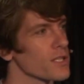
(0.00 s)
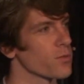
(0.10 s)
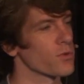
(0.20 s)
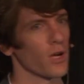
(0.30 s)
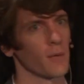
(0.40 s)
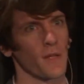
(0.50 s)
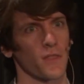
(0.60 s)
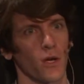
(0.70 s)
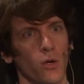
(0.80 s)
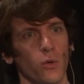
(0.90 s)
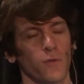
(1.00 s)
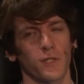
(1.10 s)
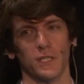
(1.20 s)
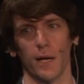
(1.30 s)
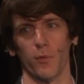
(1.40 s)
we're talking about the who of
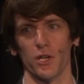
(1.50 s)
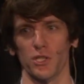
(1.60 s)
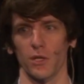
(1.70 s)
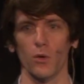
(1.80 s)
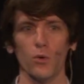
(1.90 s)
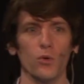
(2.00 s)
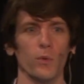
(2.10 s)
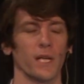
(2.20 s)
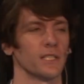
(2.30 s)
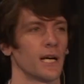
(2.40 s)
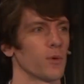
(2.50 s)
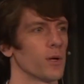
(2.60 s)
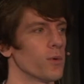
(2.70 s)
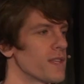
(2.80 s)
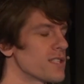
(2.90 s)
collaboration, who we collaborate
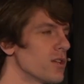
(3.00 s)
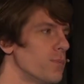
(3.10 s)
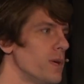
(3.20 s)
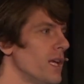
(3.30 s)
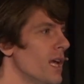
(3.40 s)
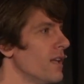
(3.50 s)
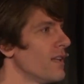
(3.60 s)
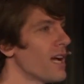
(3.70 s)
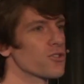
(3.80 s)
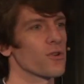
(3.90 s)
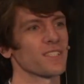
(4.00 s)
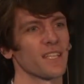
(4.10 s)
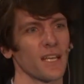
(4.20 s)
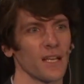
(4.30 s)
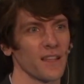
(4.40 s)
with. This could be not
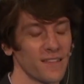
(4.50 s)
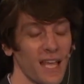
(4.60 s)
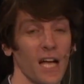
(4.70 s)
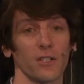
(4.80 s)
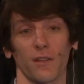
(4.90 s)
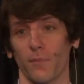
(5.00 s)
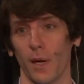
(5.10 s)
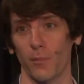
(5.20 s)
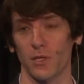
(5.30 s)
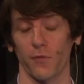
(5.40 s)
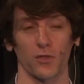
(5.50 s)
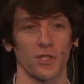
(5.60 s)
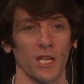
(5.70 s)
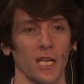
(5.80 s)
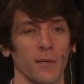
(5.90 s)
trusting the talent of the members of our
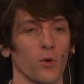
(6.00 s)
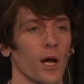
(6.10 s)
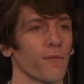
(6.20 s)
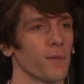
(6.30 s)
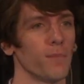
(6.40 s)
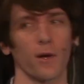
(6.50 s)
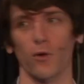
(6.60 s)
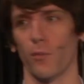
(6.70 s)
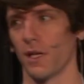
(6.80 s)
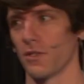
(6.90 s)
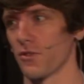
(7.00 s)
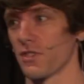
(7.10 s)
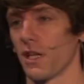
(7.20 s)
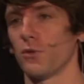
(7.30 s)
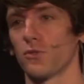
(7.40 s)
team or having micromanagers
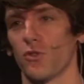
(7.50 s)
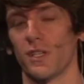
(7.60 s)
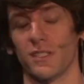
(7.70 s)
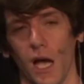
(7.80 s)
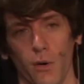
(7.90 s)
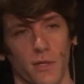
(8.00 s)
that don't trust our